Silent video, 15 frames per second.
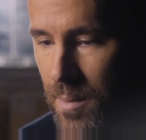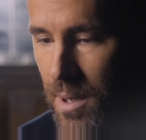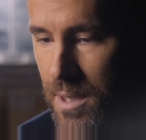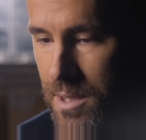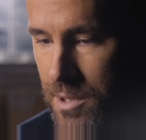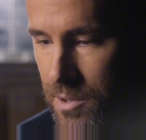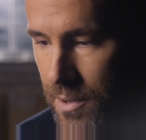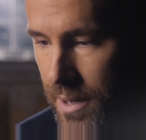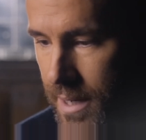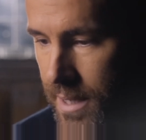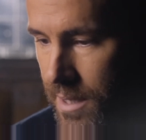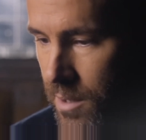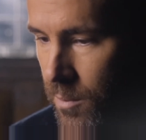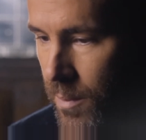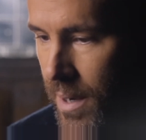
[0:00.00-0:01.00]
alleges she
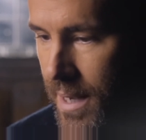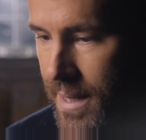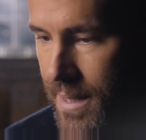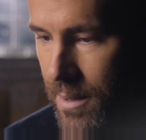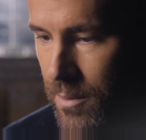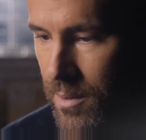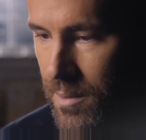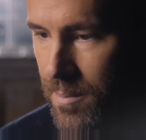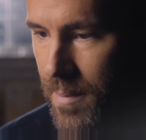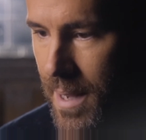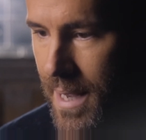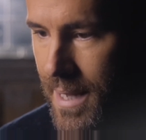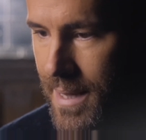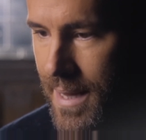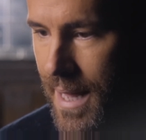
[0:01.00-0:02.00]
weaponized private
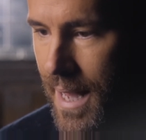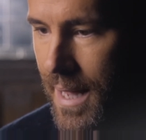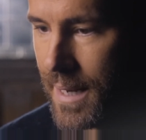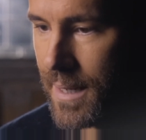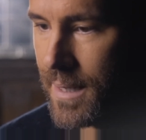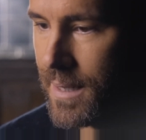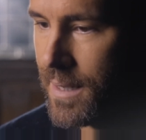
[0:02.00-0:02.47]
arguments,